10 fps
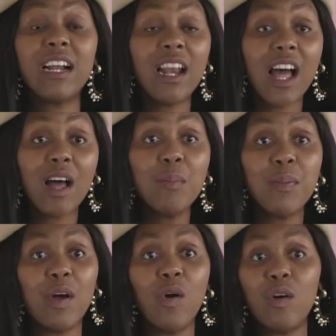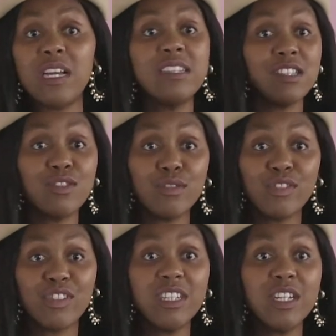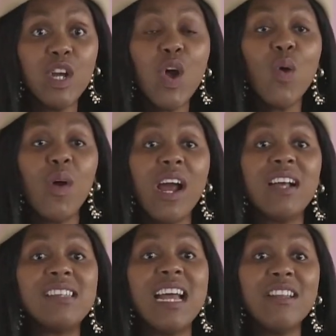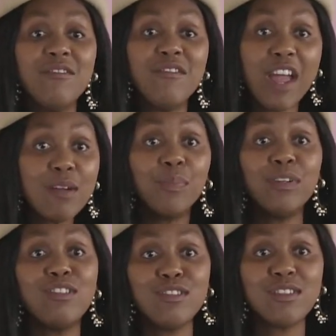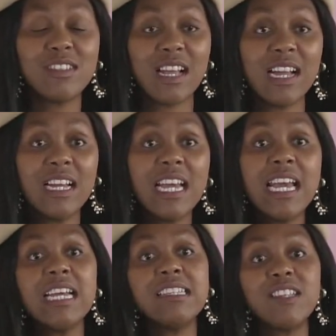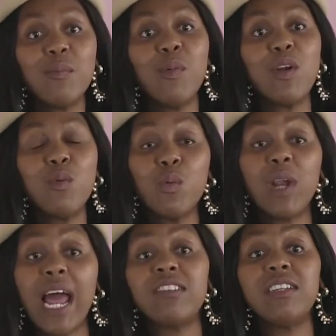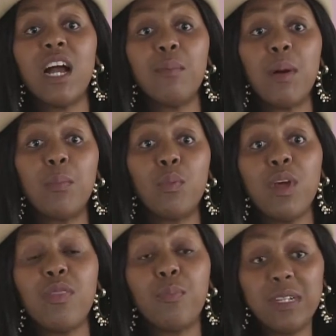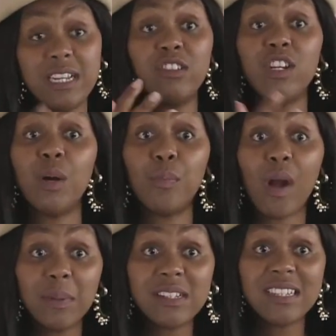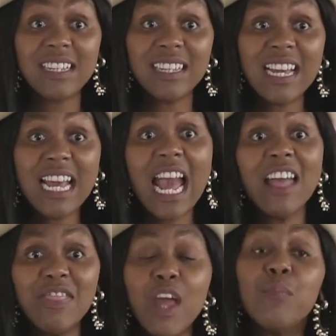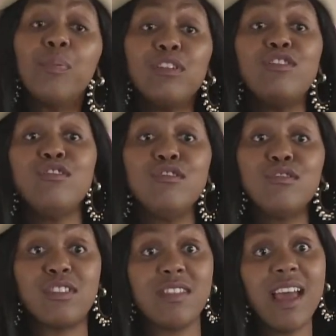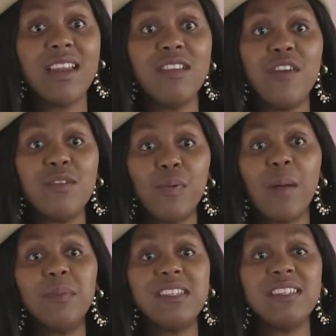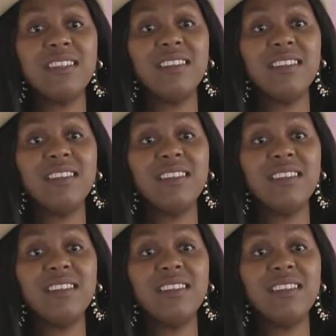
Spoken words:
club or institution, whereas an event producer is someone who will actually come up with potentially a property and then produce that event property.